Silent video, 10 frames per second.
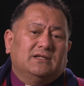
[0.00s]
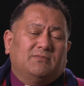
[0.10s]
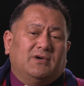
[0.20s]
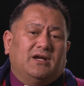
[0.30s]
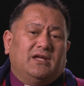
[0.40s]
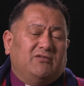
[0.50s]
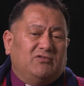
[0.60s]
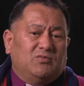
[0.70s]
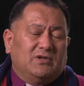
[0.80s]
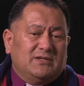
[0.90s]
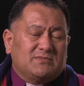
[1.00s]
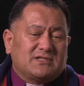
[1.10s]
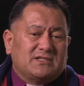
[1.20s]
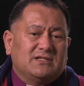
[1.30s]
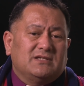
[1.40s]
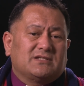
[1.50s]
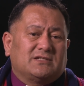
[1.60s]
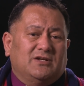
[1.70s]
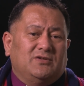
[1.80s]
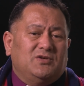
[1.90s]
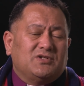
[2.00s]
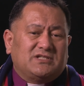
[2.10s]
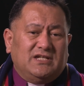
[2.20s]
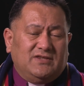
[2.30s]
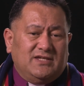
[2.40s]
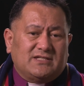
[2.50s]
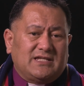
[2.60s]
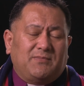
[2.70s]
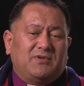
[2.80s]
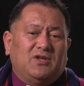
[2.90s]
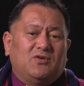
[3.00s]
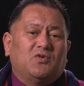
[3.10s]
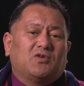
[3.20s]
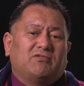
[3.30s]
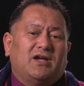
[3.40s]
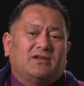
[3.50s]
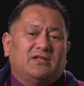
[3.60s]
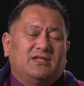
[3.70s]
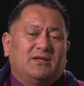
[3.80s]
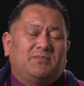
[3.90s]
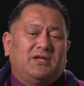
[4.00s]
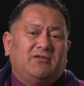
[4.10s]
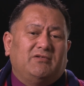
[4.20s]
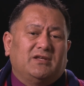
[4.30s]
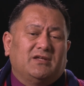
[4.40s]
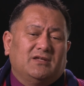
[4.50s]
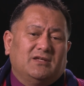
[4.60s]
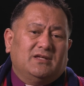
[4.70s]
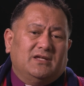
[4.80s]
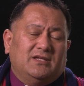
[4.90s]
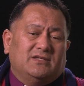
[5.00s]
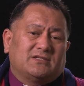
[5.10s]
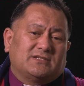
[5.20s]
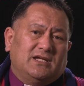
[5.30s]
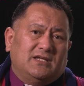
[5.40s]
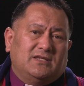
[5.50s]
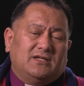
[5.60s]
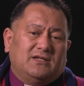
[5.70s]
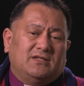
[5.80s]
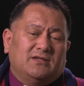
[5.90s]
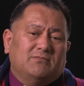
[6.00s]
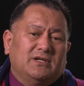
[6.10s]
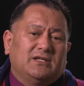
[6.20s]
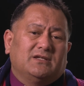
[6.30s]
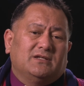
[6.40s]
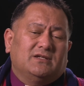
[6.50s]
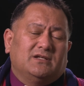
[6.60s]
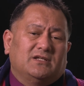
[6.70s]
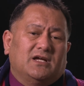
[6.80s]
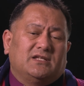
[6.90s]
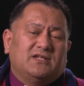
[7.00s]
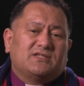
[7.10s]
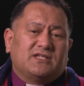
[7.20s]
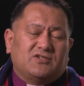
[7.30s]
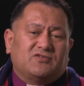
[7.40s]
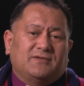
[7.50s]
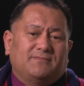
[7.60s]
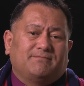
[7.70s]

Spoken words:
by Henry Williams. So you see these happening all around in that period in, say, the mid-19th century.